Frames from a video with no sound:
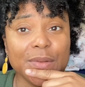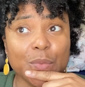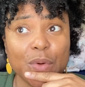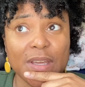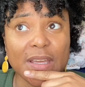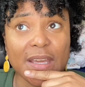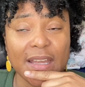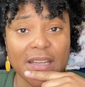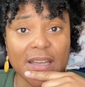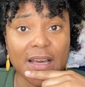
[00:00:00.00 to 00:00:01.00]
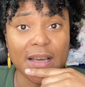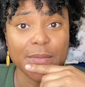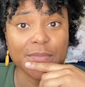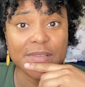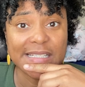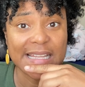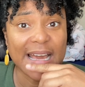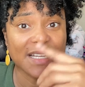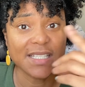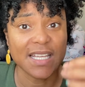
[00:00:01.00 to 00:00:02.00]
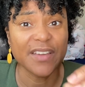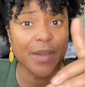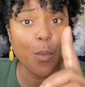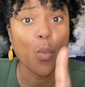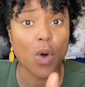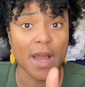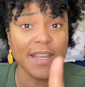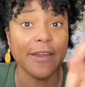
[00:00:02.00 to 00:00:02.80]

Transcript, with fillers: we ended up deciding to give him one.